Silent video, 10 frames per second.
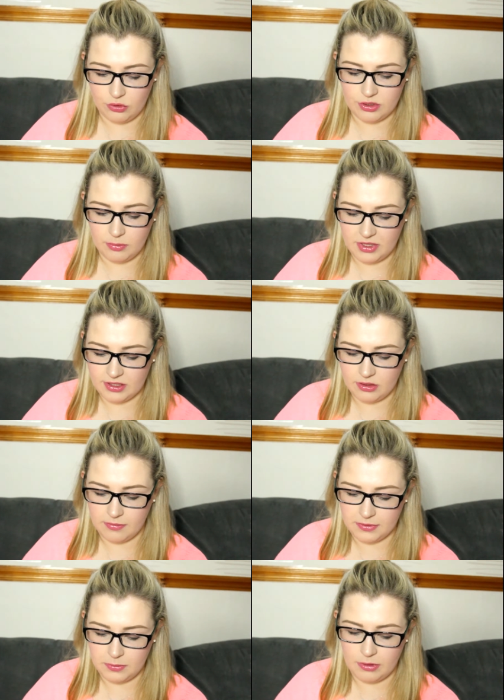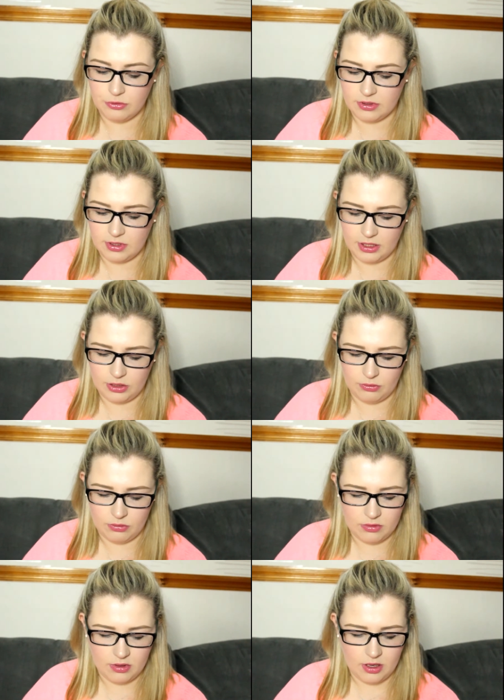use some of this stuff as well, just to let you know.